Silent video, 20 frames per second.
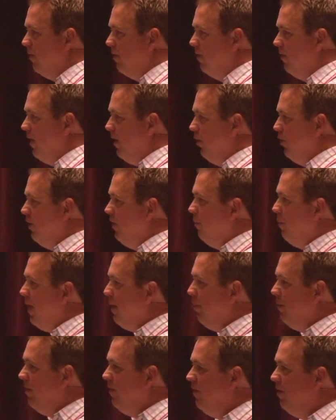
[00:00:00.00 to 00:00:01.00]
They looked at the
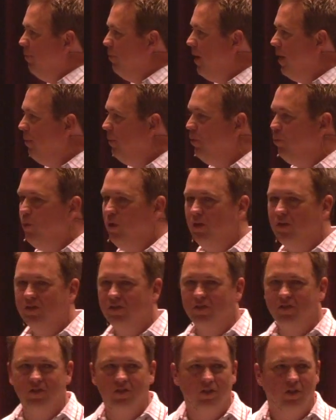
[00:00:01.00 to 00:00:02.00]
baby, and the baby
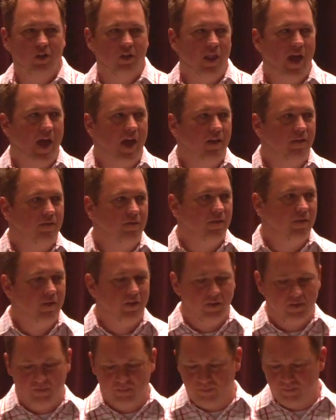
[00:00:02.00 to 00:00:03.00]
was alive.
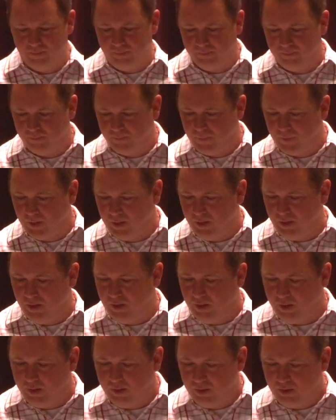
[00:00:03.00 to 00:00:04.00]

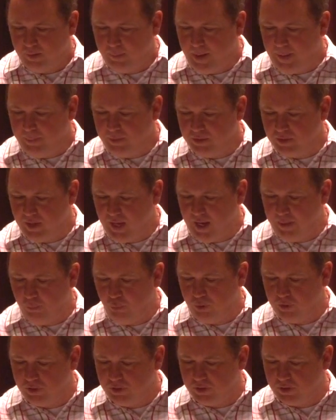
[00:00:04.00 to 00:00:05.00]
The baby's name
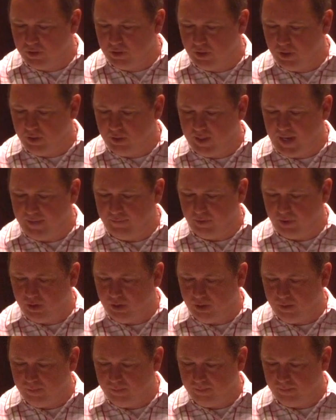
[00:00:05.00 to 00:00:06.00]
was David.
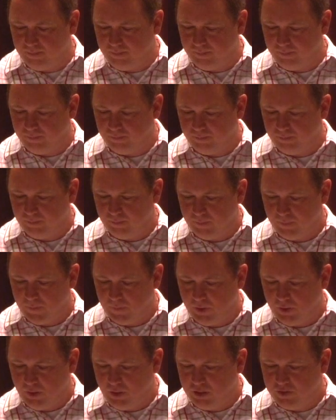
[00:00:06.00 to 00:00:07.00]

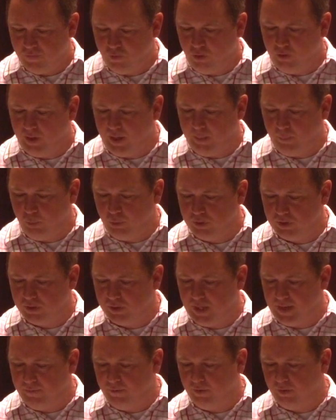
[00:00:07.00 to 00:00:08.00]
His full name was
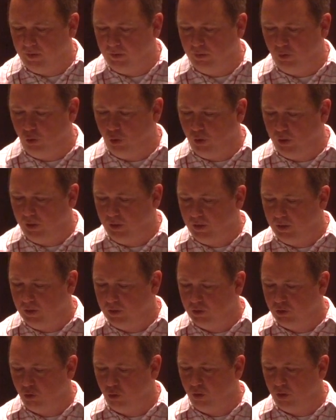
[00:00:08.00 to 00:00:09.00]
David Lloyd
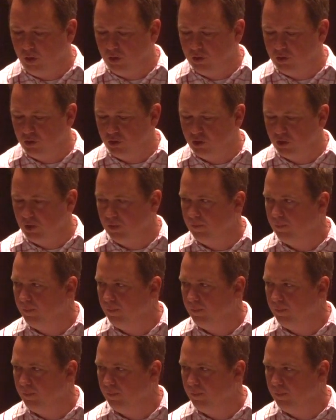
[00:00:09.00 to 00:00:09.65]
George.